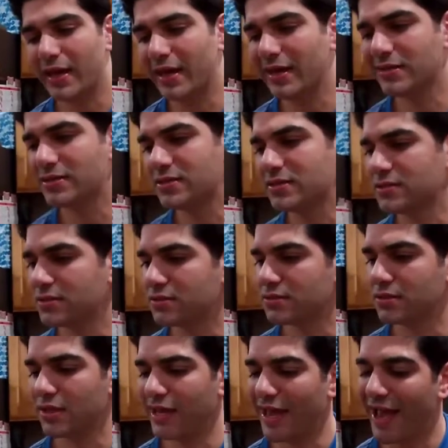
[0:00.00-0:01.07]
it
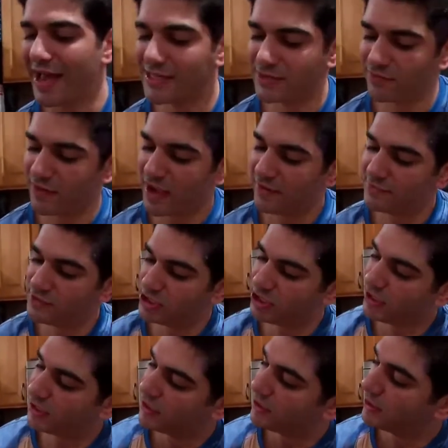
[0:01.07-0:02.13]
has
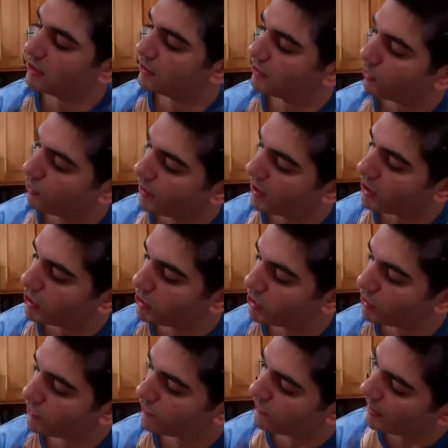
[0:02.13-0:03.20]
5G, and the way you
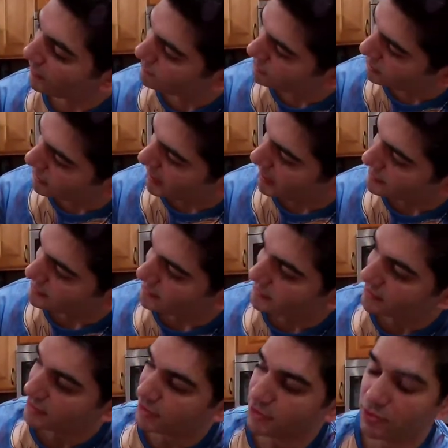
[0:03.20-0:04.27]
know 5G, it has
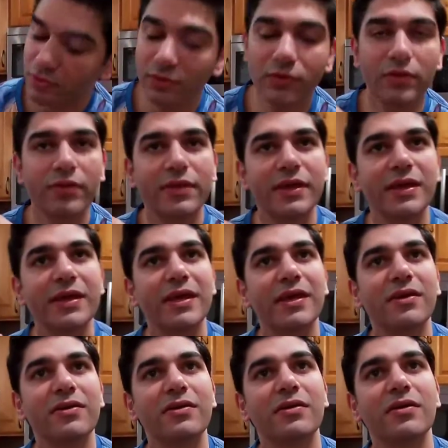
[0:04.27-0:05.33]
this little thing
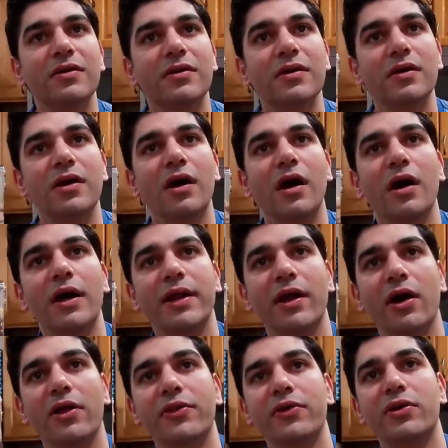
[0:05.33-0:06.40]
here. In
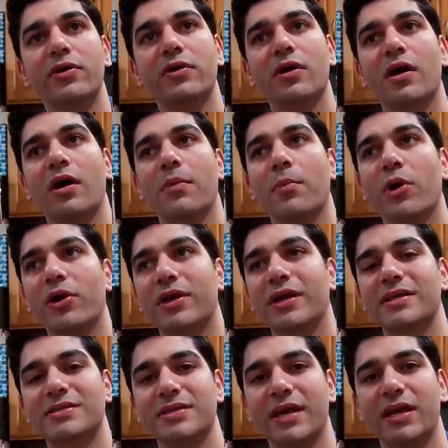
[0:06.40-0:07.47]
other
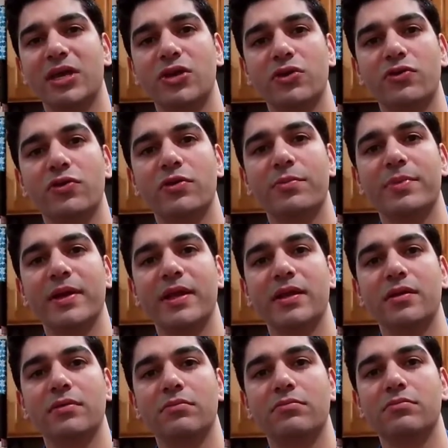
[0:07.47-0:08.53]
markets like Europe,
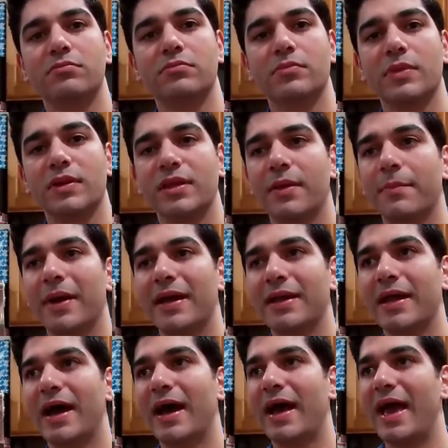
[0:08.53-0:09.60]
and they might
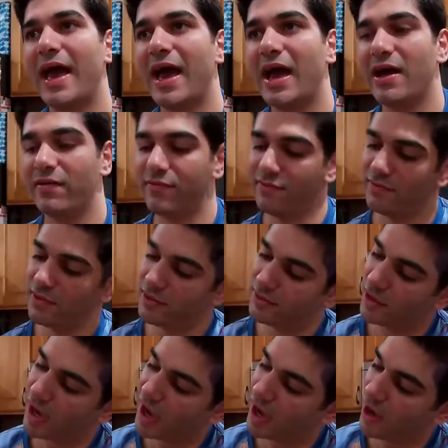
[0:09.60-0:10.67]
not have
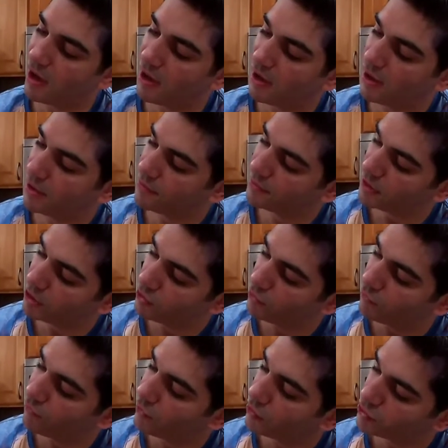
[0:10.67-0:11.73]
the
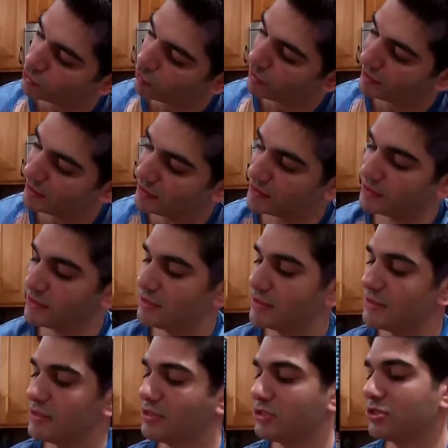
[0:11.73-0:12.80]
new phones with this.
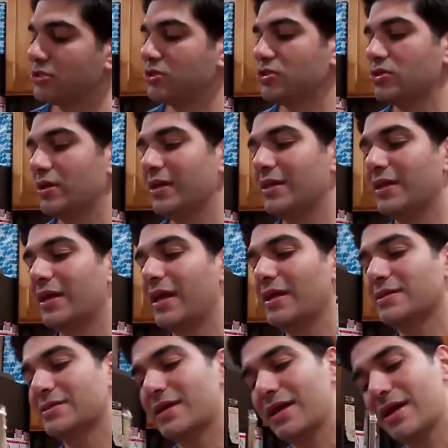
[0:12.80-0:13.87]
This is just
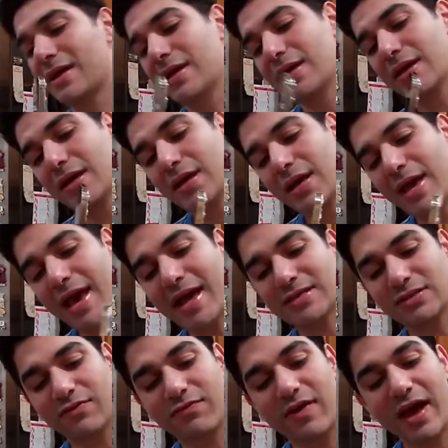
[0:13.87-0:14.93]
indicates that it
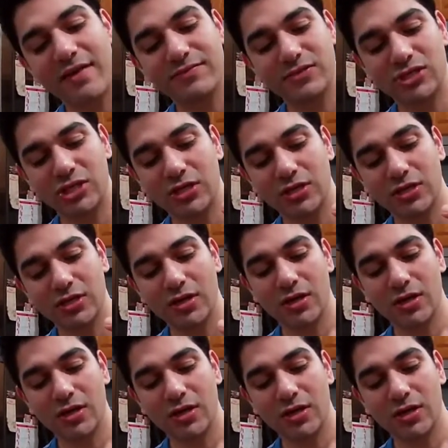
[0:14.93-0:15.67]
has the 5G